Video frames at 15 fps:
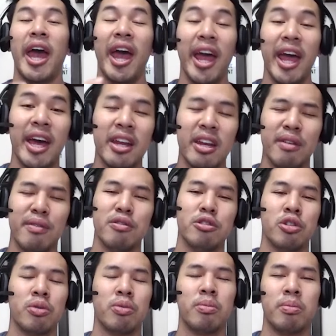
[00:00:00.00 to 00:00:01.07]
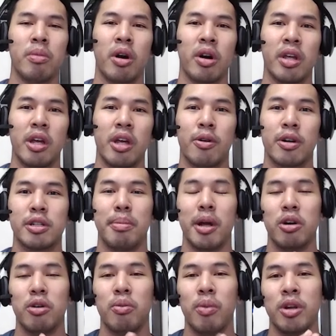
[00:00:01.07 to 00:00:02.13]
and influencer marketing works
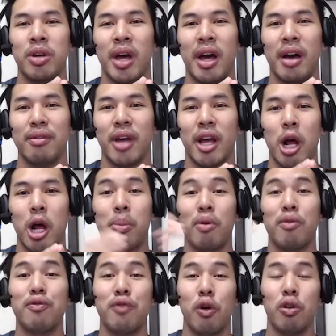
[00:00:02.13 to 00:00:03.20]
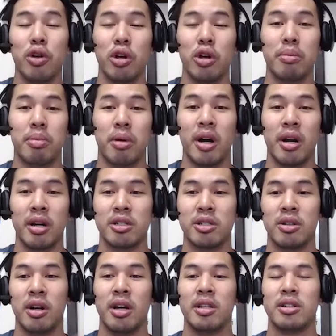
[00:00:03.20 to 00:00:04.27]
better when you have like a portfolio of products
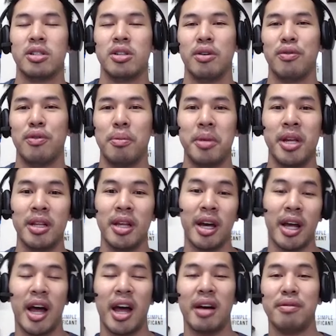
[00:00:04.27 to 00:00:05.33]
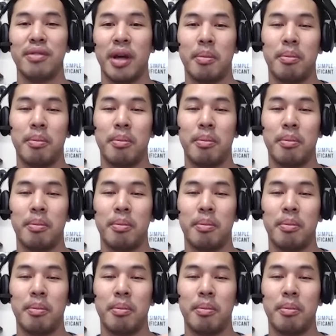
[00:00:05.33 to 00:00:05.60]
right so for mm. me like i have like